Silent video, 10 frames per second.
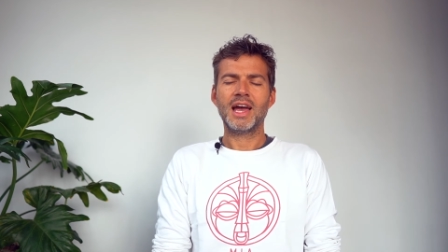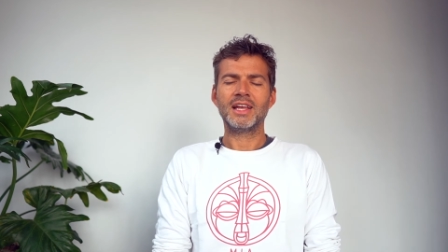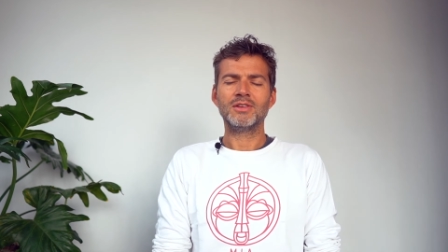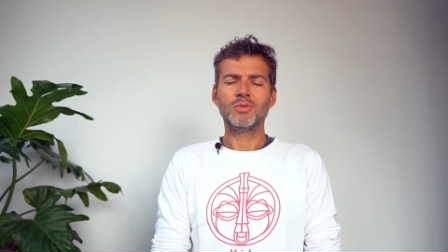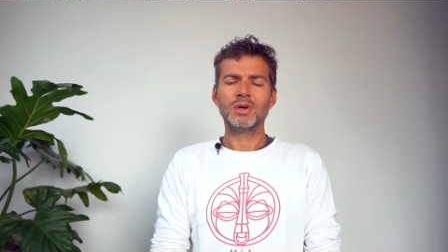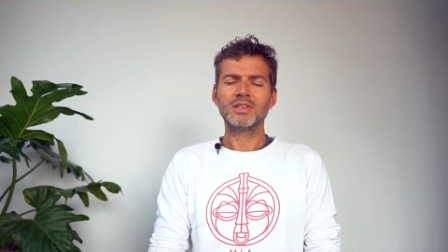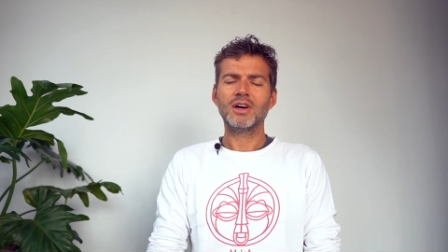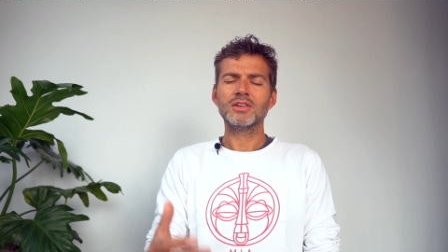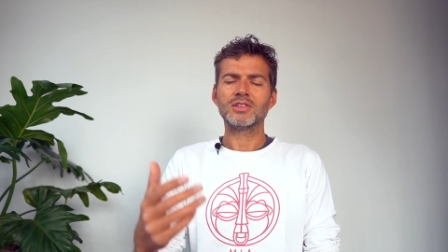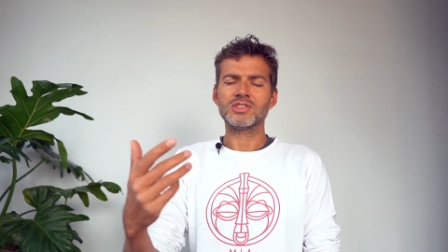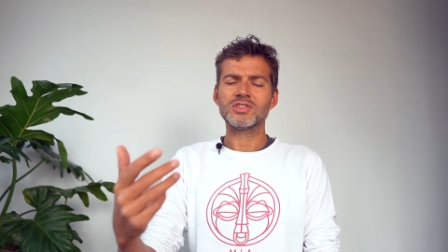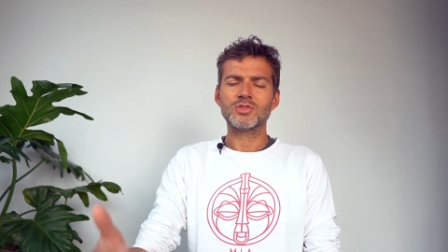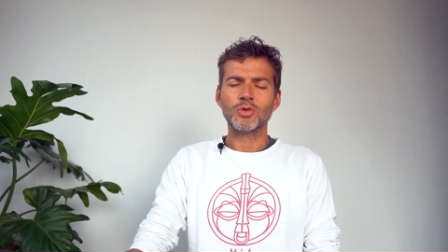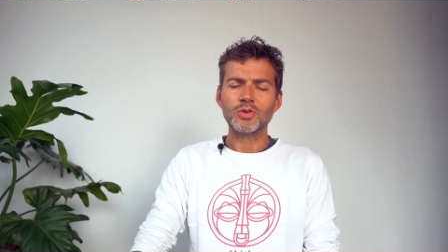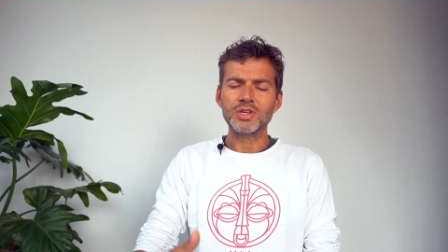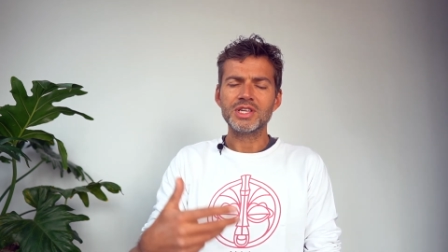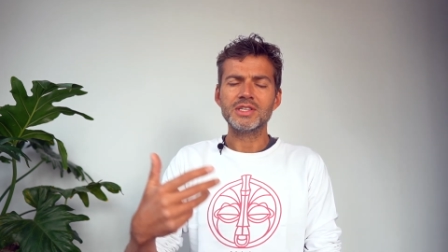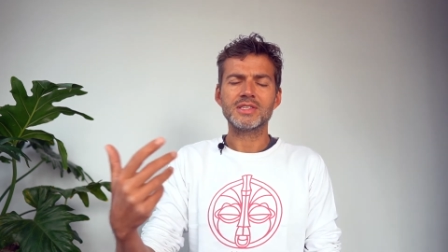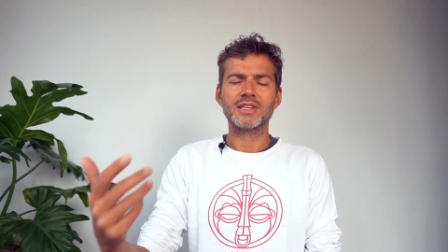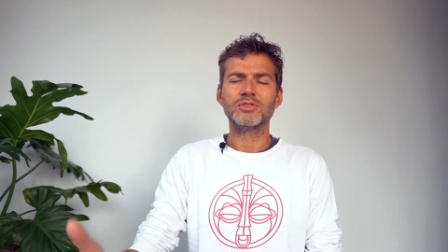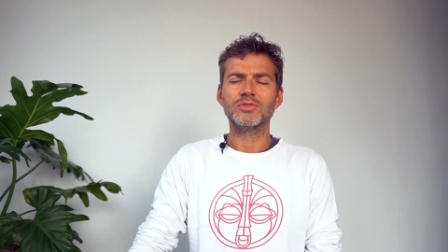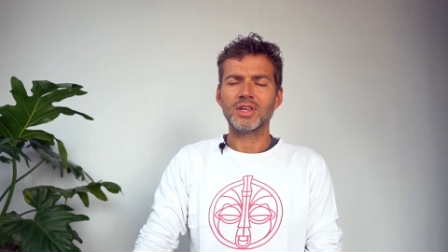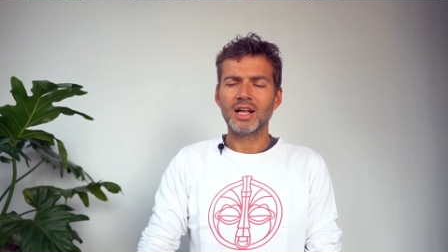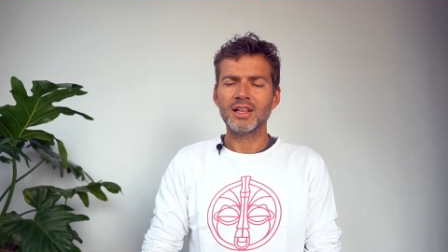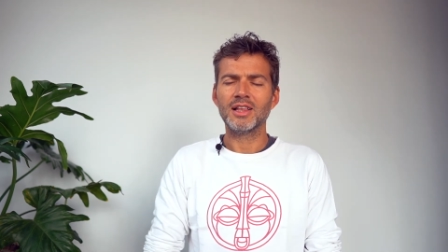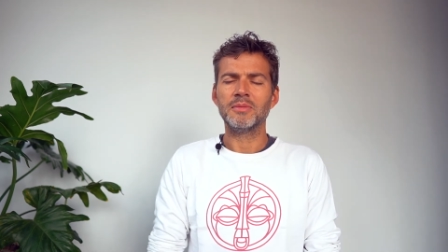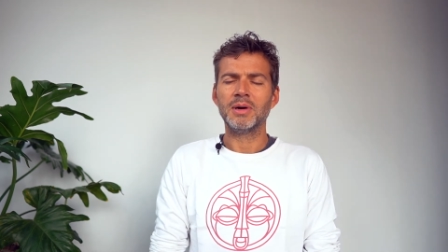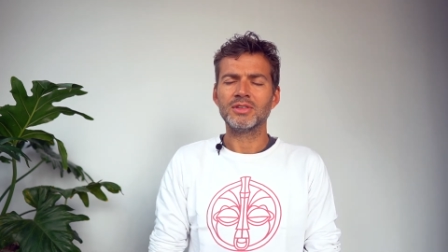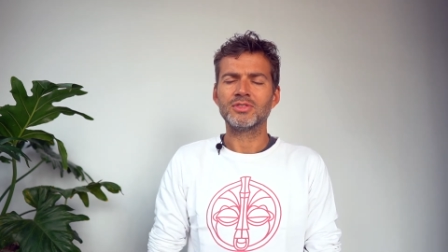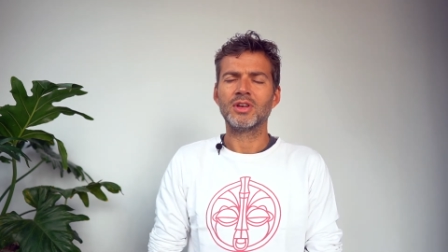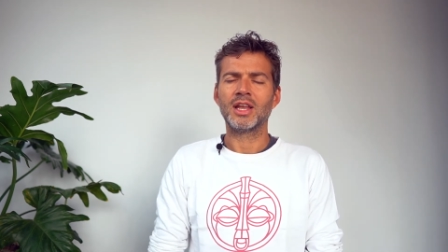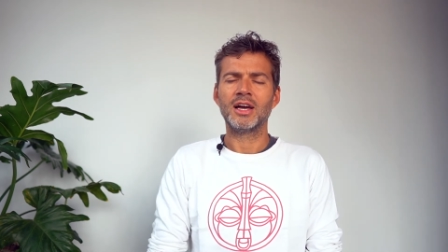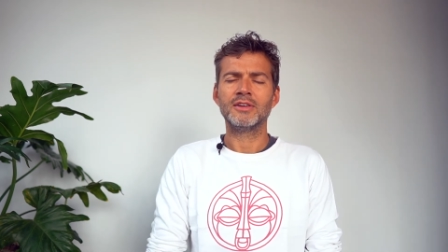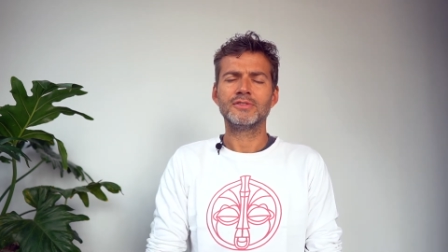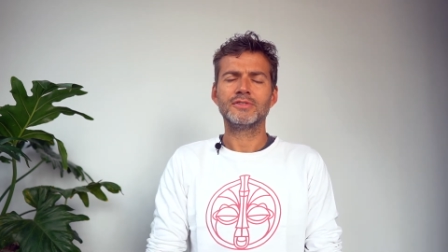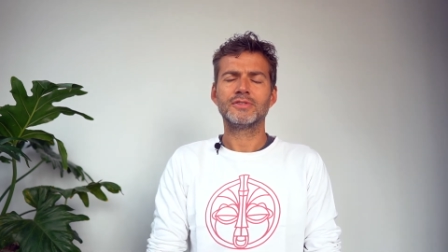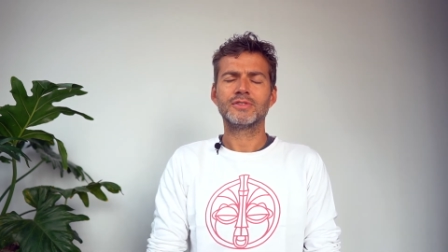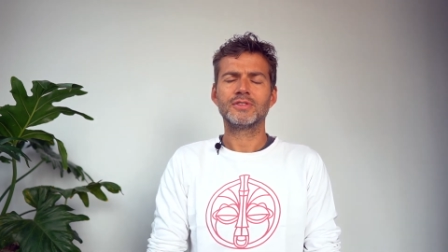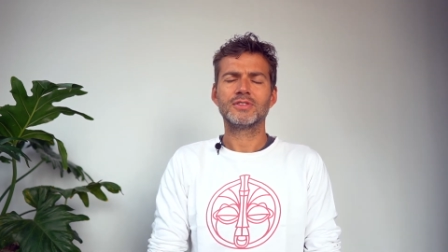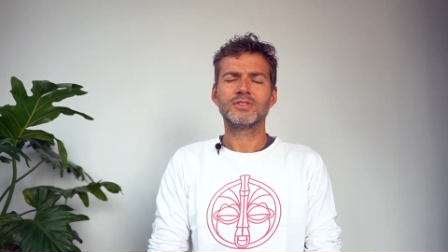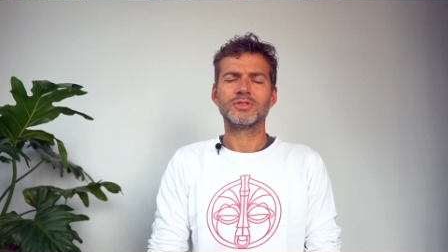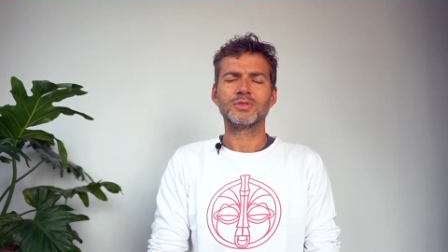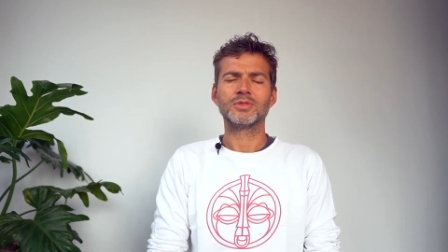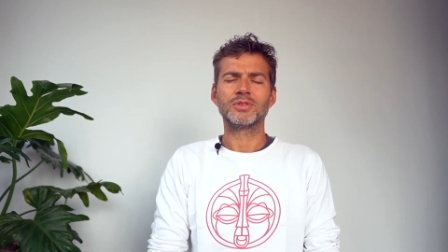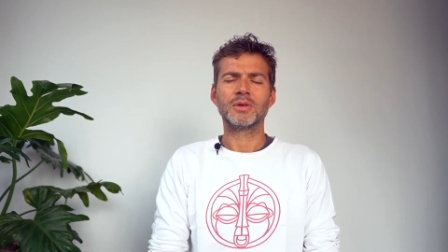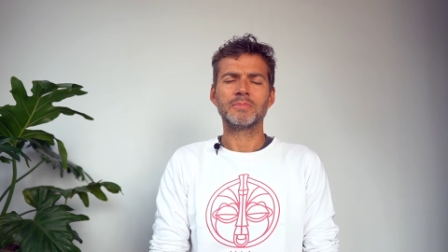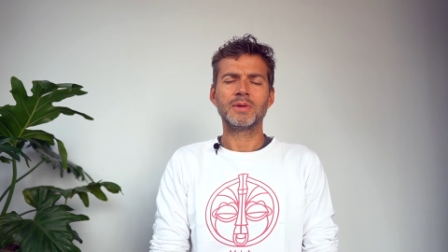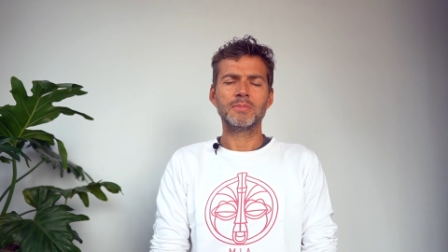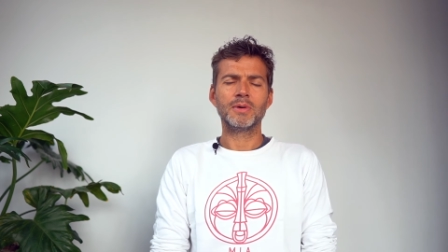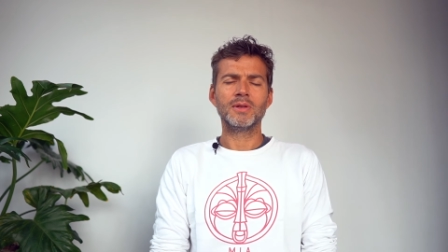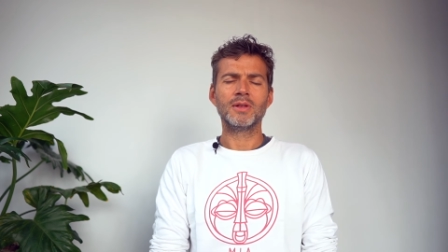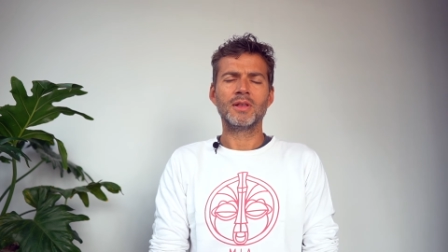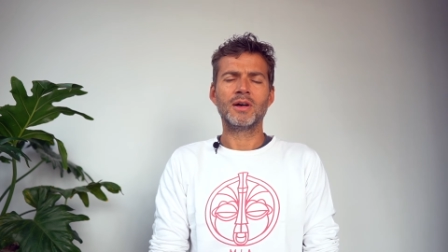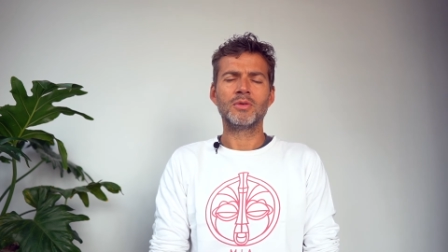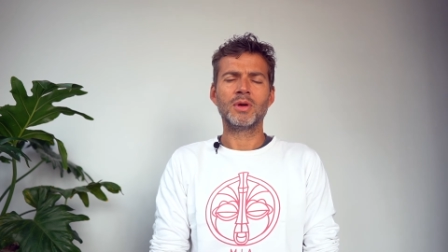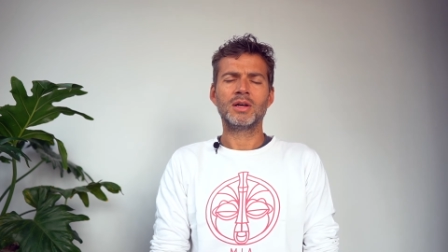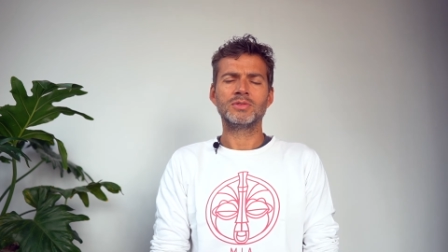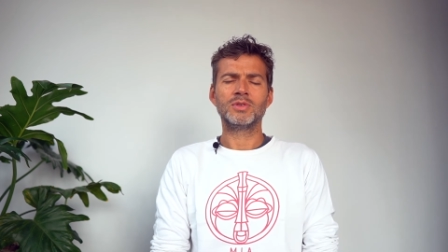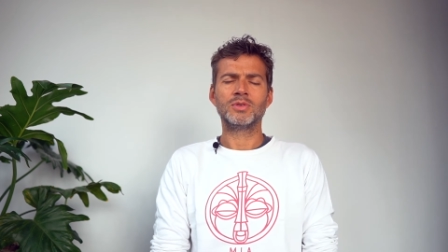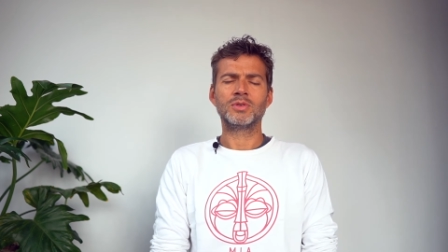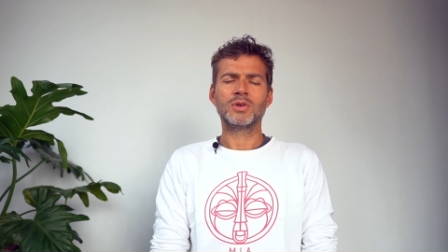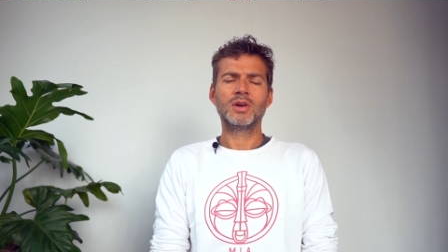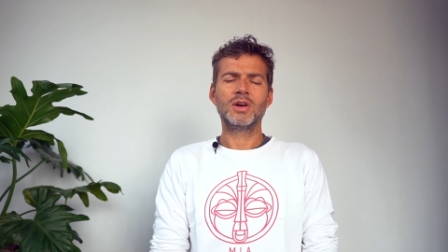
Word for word: And what are the stories that you tell about your life to the people around you?